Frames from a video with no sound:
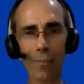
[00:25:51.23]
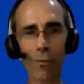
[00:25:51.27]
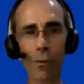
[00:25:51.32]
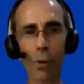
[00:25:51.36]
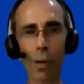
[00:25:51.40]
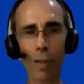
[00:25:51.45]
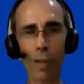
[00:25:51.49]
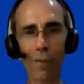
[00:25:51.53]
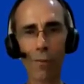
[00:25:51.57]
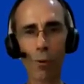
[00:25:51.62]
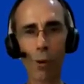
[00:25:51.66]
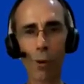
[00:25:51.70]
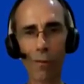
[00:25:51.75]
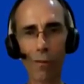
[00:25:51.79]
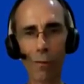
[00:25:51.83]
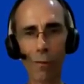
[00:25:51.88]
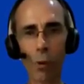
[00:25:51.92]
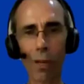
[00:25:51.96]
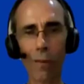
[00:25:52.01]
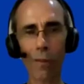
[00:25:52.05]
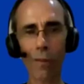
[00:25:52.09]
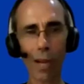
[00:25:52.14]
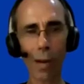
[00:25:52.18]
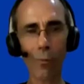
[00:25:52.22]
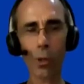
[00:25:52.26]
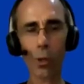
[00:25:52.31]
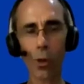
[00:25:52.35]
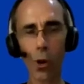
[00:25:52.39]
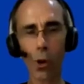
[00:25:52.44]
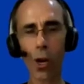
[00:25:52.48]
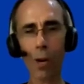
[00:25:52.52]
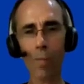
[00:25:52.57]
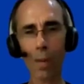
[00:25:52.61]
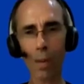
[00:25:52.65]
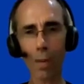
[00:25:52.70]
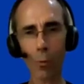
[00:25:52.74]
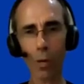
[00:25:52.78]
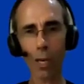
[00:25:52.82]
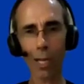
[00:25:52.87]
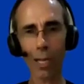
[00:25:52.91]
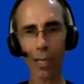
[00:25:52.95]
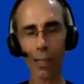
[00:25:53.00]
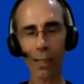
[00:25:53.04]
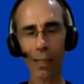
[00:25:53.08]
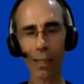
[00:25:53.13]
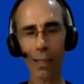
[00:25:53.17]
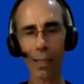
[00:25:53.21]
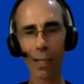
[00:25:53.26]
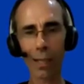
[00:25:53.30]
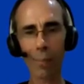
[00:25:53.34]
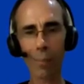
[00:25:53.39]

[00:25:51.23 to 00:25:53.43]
in 44 and 45, with Army winning